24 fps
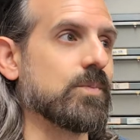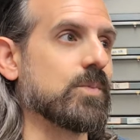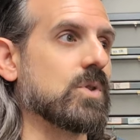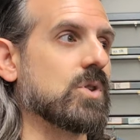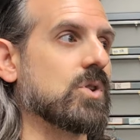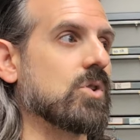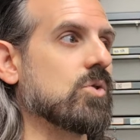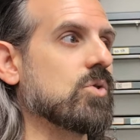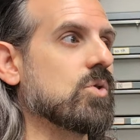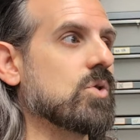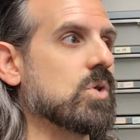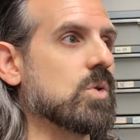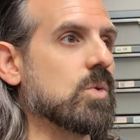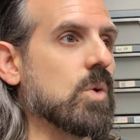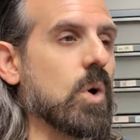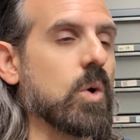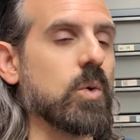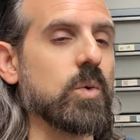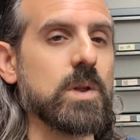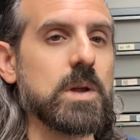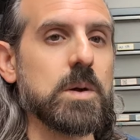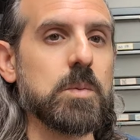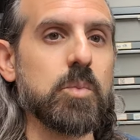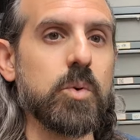Do you
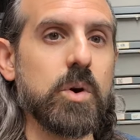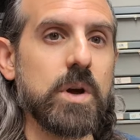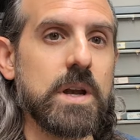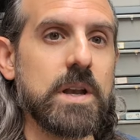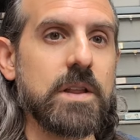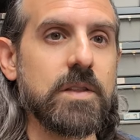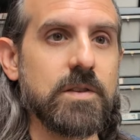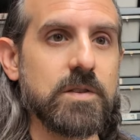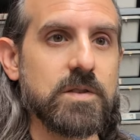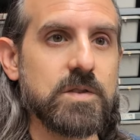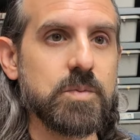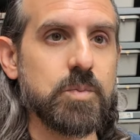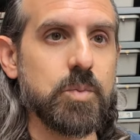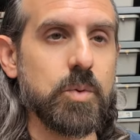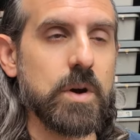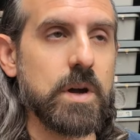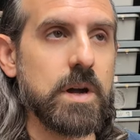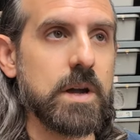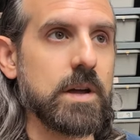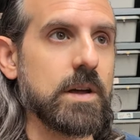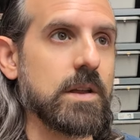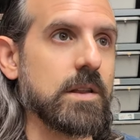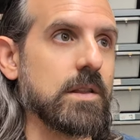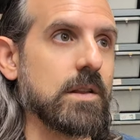only breed in the
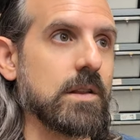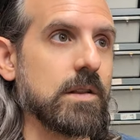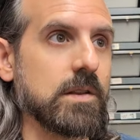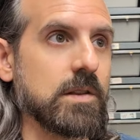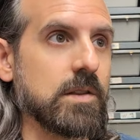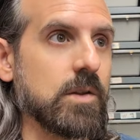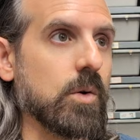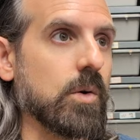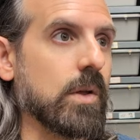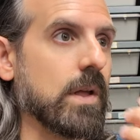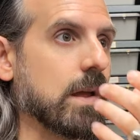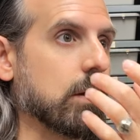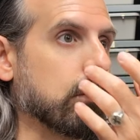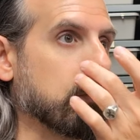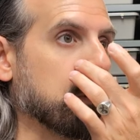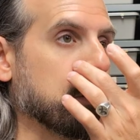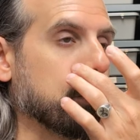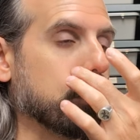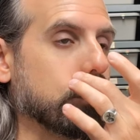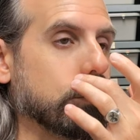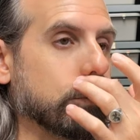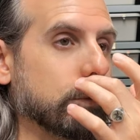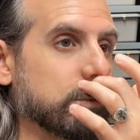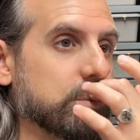spring and in the late
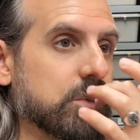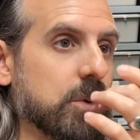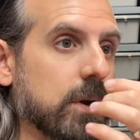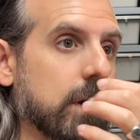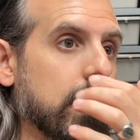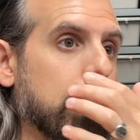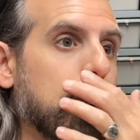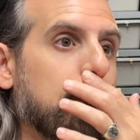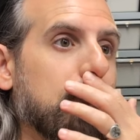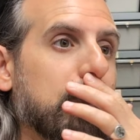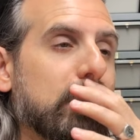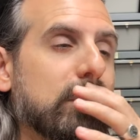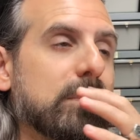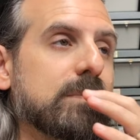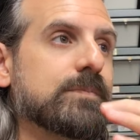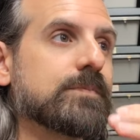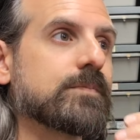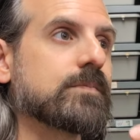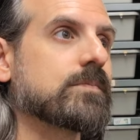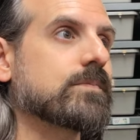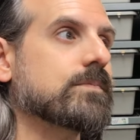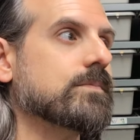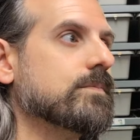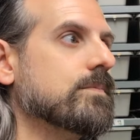winter and the spring?
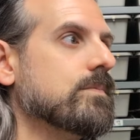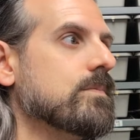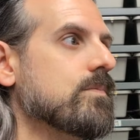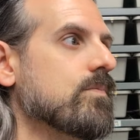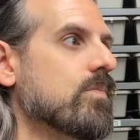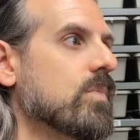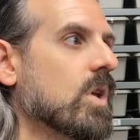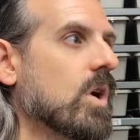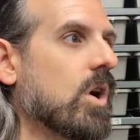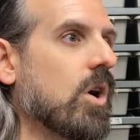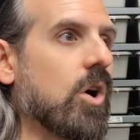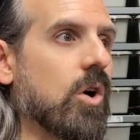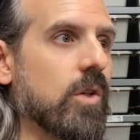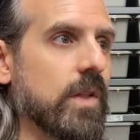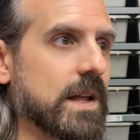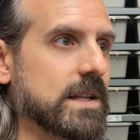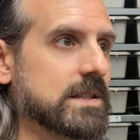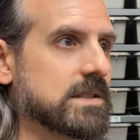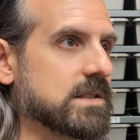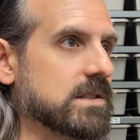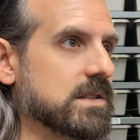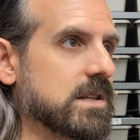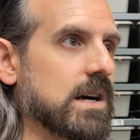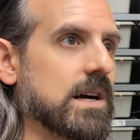All
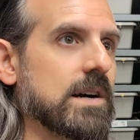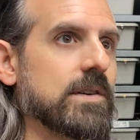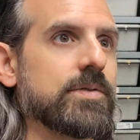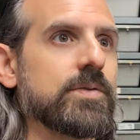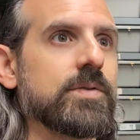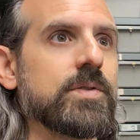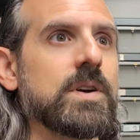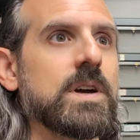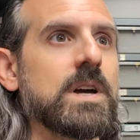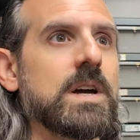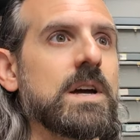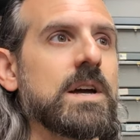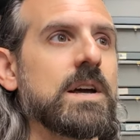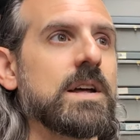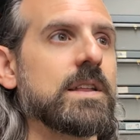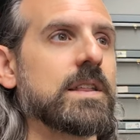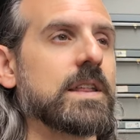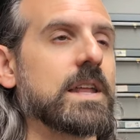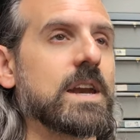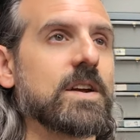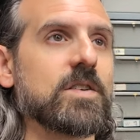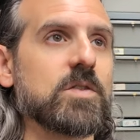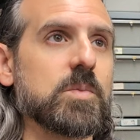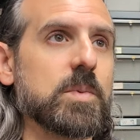that stuff
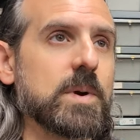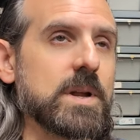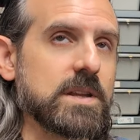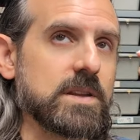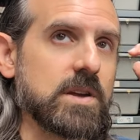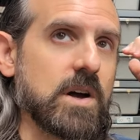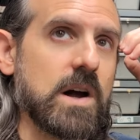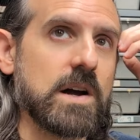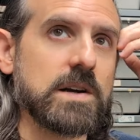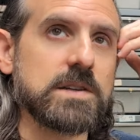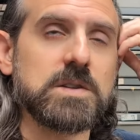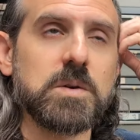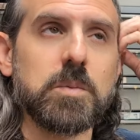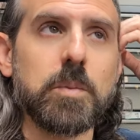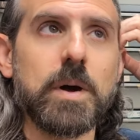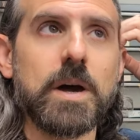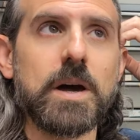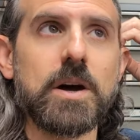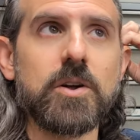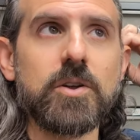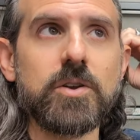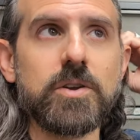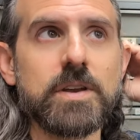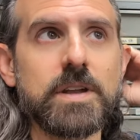that everybody talks
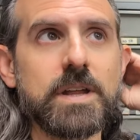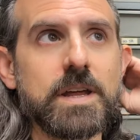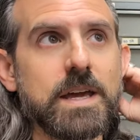about.